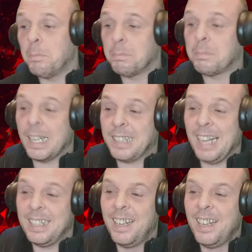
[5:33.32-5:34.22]
that's
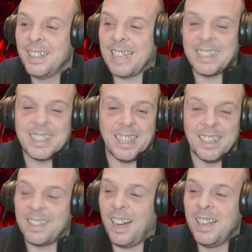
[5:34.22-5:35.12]
that, that's it
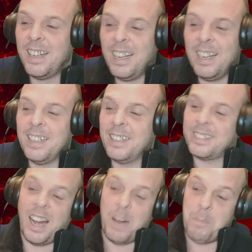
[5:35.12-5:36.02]
like
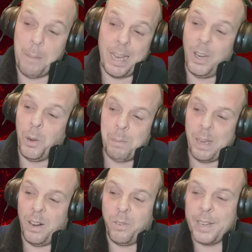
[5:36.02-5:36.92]
i might be a little bit
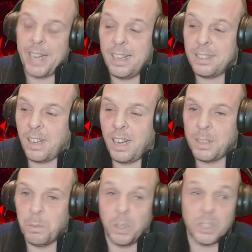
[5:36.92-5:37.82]
off with that like, i only
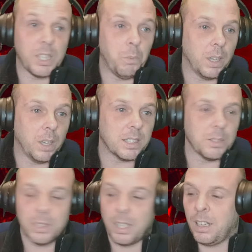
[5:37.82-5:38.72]
watched it once it
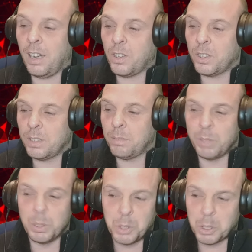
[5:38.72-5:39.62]
was only like on a
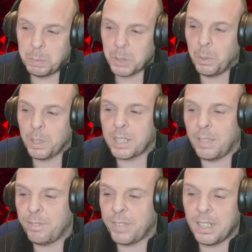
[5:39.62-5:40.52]
youtube short or
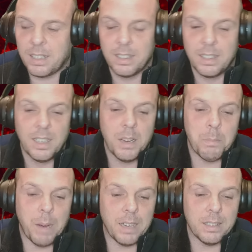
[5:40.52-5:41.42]
something
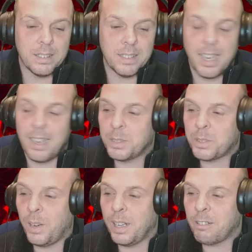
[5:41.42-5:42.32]
but yeah it was
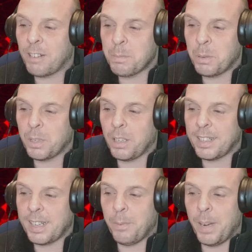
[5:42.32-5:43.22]
quite incredible that like
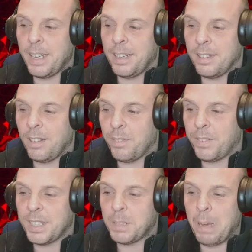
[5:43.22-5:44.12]
they went in and like for
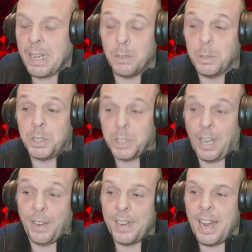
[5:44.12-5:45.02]
this beat it was just
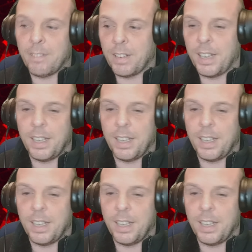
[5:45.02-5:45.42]
done there and then